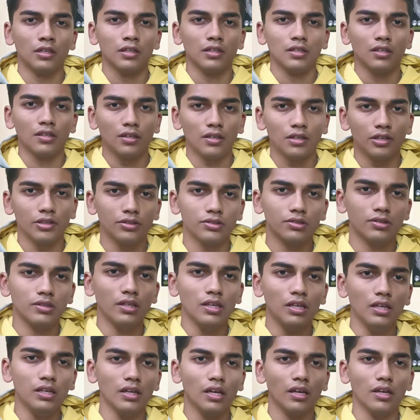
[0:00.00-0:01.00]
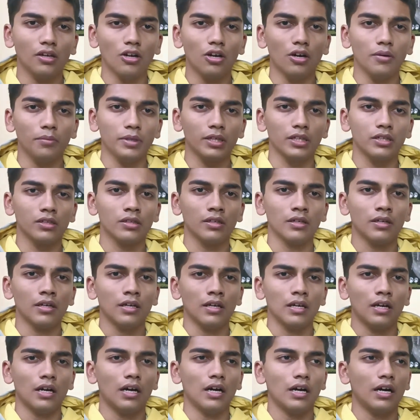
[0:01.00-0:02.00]
seeing a comet.
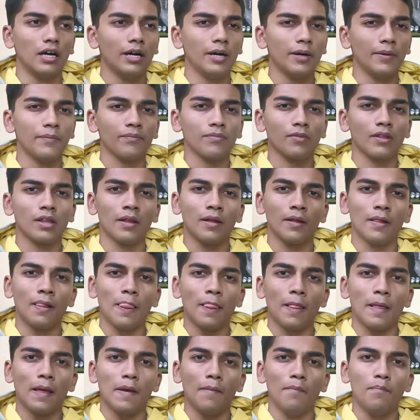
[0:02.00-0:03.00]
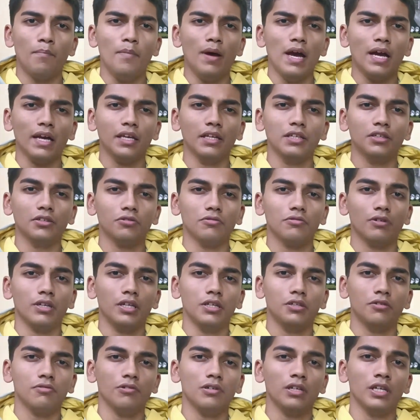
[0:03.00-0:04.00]
Back in
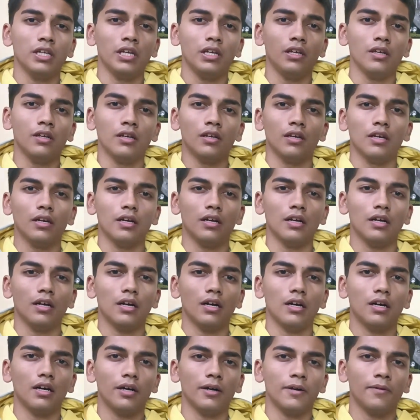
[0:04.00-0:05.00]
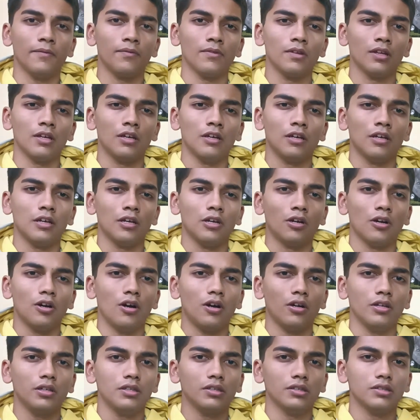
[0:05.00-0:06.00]
2020, on
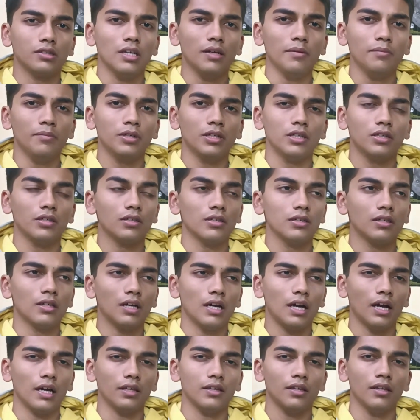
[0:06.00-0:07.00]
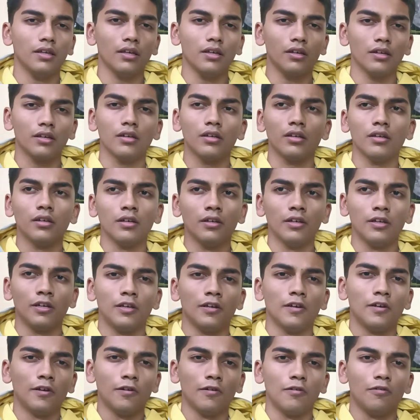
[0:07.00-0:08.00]
December, I think
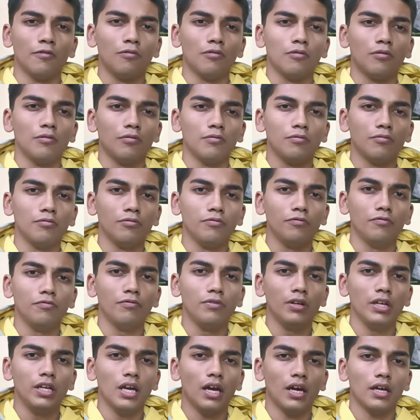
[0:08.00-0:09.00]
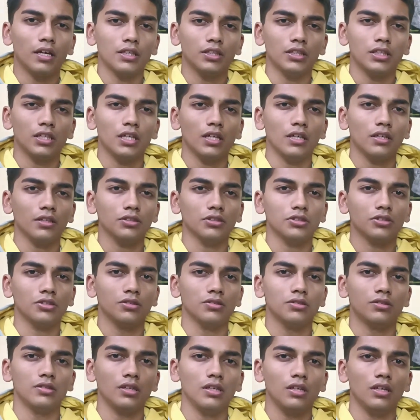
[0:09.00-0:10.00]
we had a chance to
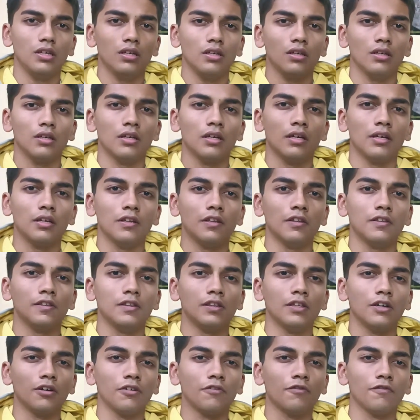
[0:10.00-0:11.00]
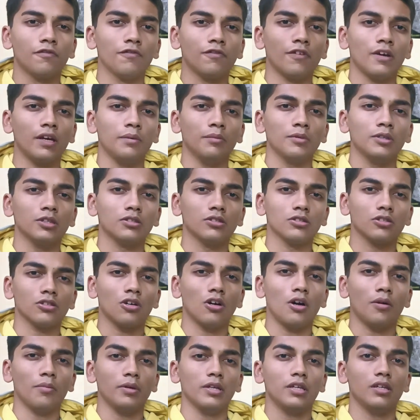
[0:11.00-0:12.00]
see the famous
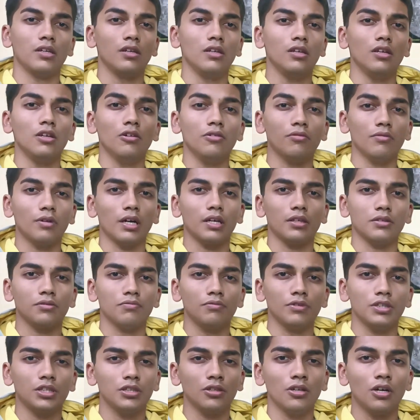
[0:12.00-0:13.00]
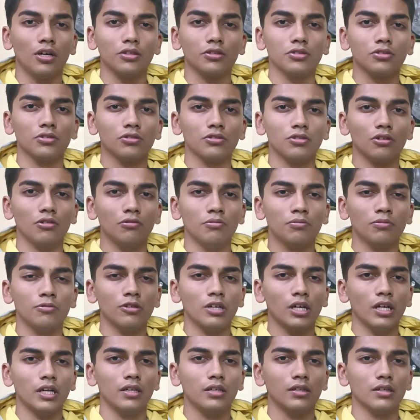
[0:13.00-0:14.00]
comet NAWN, which got so bright
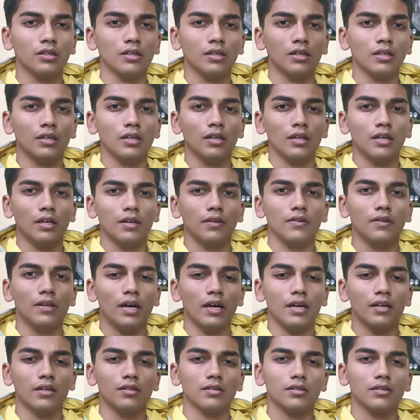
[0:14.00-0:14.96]
that